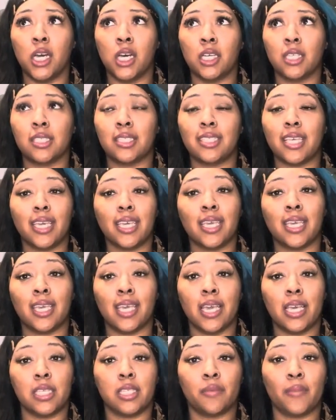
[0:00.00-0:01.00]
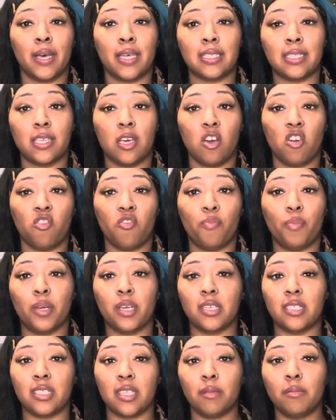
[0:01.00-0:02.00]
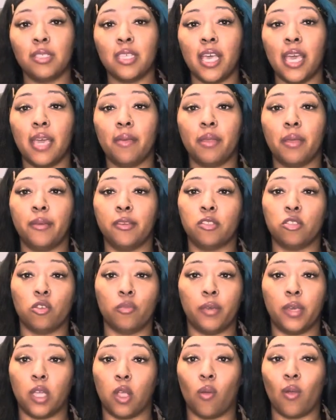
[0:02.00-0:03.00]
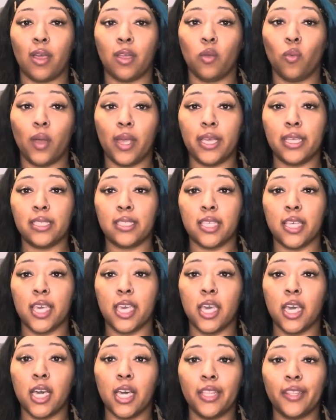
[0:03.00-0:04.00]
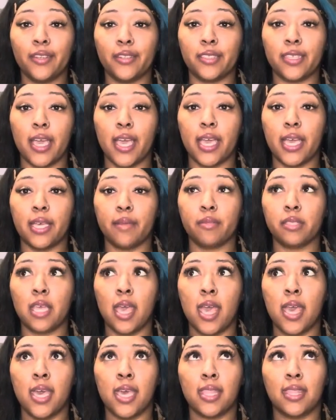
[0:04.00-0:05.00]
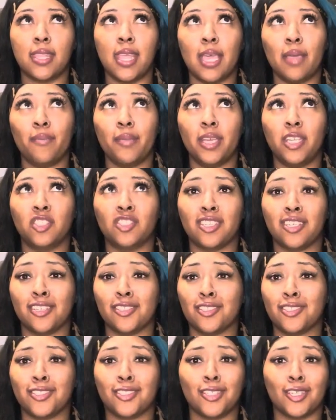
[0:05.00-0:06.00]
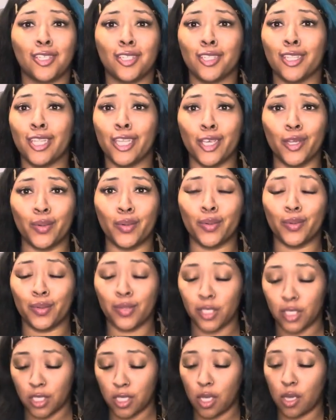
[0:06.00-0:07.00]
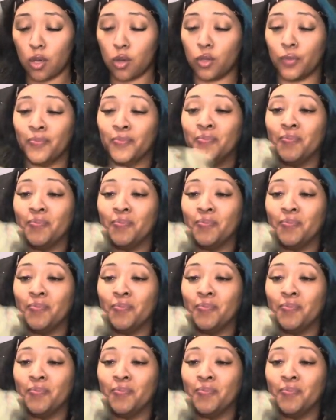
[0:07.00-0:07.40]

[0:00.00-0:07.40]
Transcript: second guess myself because sometimes they be too big around the waist. And other times they be just little. So